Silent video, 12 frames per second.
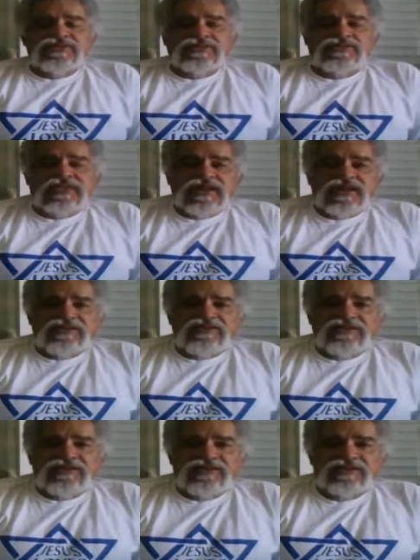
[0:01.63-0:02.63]
Hey, I
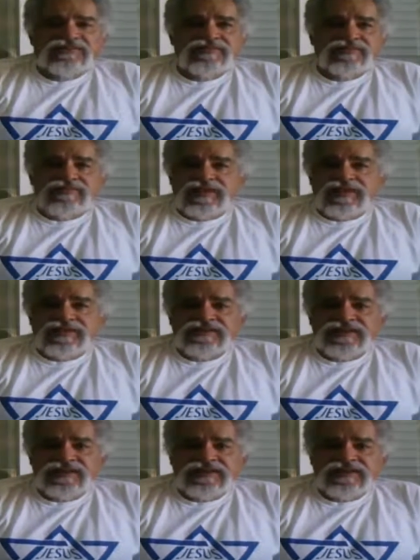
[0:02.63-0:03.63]
appreciate you guys
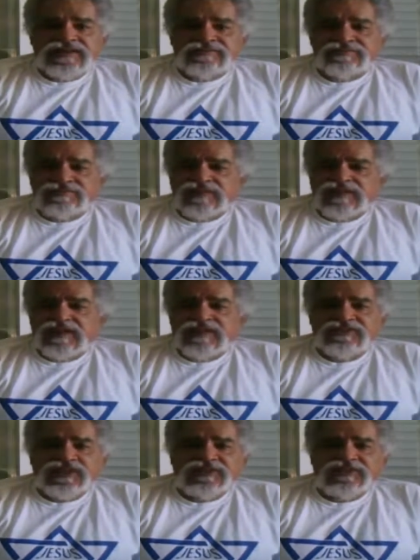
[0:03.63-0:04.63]
reading
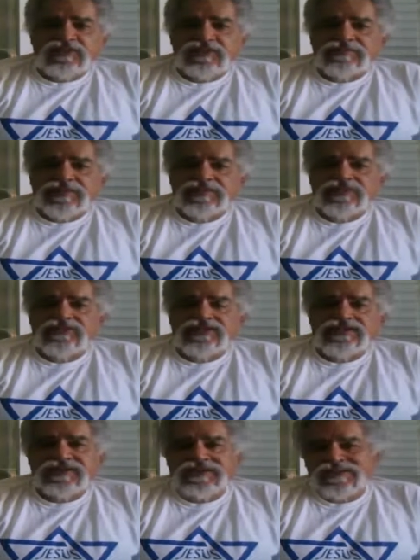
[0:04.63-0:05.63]
the last
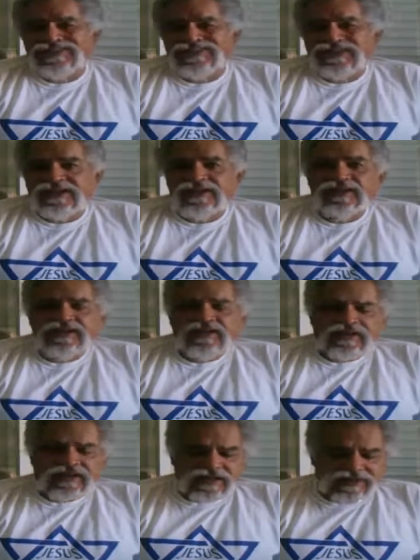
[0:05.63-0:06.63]
article I posted
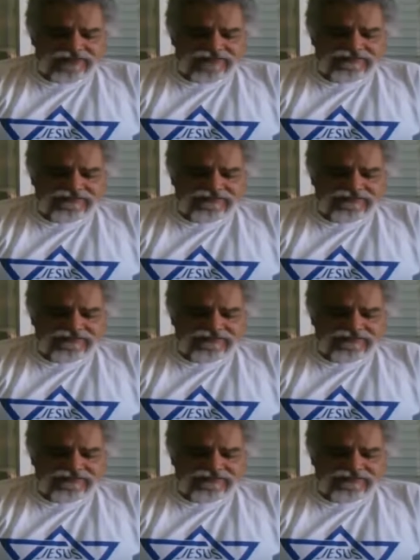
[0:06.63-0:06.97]
yesterday